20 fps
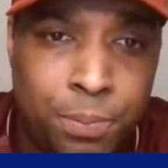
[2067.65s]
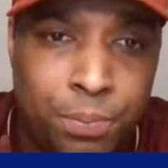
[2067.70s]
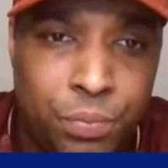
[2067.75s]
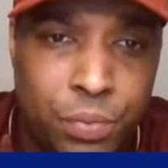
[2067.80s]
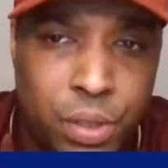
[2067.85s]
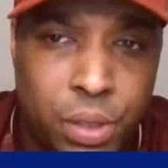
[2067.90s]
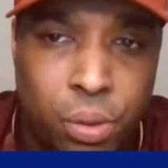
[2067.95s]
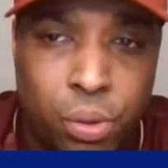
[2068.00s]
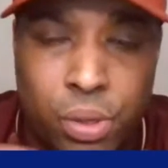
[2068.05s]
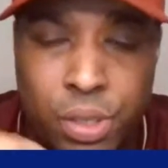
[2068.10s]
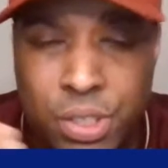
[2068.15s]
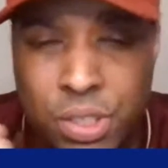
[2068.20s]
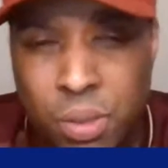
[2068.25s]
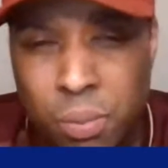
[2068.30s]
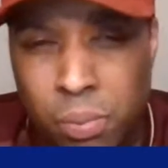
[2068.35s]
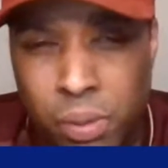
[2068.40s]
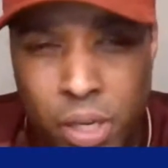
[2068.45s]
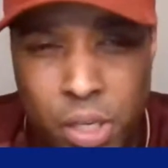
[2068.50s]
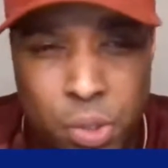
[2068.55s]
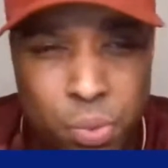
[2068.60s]
There's some
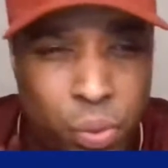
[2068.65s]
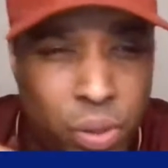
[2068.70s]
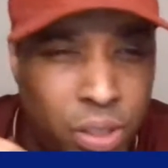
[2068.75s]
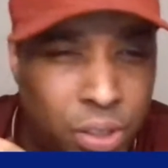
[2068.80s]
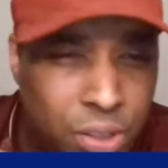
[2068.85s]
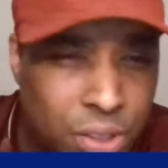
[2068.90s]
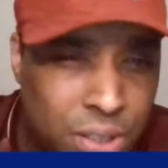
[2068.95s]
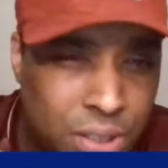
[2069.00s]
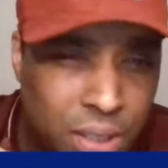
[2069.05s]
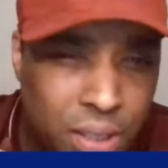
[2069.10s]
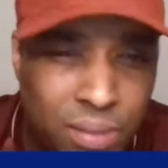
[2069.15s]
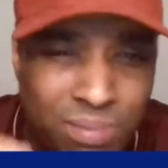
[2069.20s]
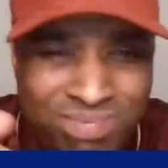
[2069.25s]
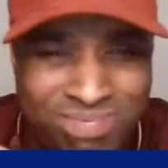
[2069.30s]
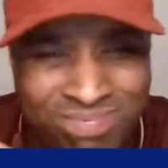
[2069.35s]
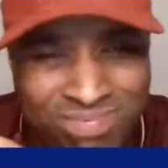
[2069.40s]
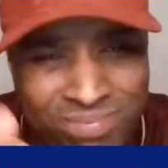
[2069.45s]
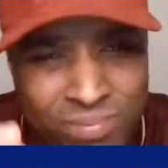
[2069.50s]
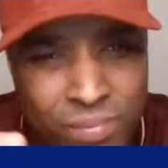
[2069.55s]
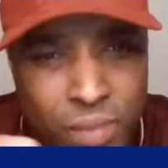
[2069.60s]
players where you just think
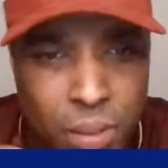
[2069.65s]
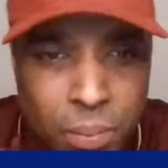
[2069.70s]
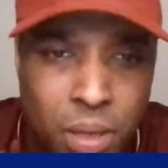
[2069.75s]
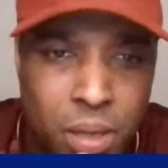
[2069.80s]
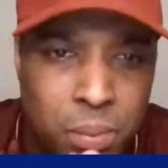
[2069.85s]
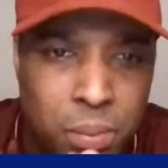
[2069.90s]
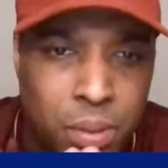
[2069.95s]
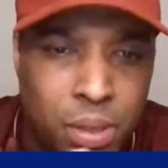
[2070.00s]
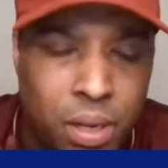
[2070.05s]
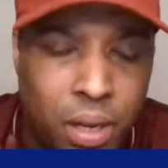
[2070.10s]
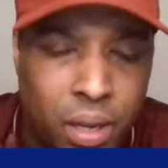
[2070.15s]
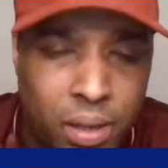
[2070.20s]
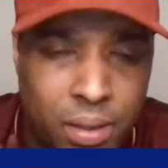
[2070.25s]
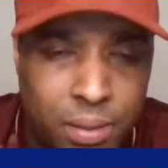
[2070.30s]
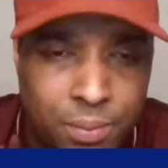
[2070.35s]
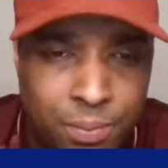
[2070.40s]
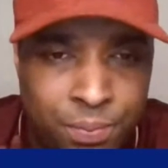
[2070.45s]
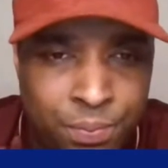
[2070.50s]
maybe not,